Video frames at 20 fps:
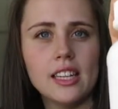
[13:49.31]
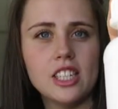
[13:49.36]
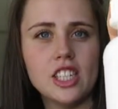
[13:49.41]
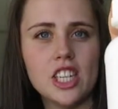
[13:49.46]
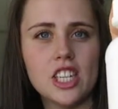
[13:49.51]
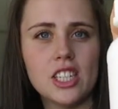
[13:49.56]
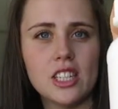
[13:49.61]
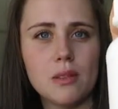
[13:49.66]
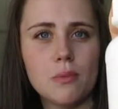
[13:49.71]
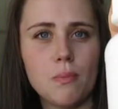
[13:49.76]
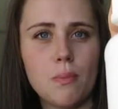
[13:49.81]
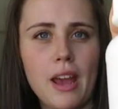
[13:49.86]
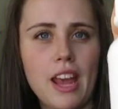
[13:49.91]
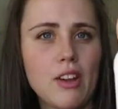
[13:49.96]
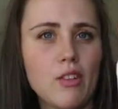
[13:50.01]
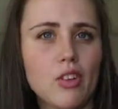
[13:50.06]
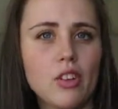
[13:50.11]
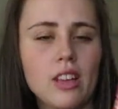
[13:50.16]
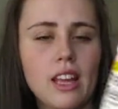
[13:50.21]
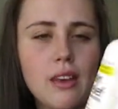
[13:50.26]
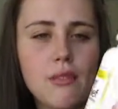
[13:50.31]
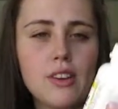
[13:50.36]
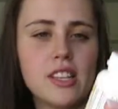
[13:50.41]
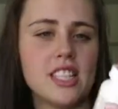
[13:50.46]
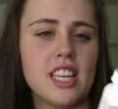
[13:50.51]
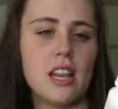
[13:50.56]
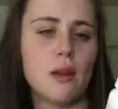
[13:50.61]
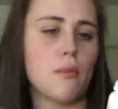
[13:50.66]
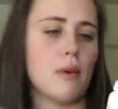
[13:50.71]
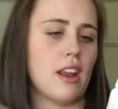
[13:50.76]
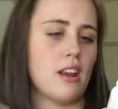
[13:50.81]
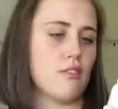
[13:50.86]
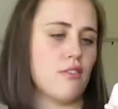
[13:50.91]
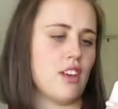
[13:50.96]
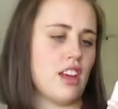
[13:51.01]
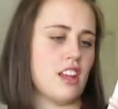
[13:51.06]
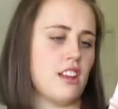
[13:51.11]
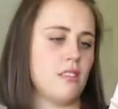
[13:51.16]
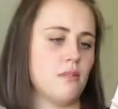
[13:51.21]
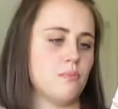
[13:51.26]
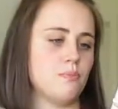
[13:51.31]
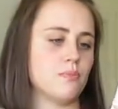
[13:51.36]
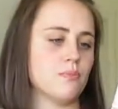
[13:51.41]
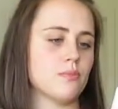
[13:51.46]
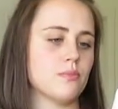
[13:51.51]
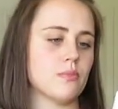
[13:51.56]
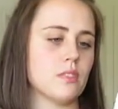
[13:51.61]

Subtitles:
Just pain relief, acetaminophen.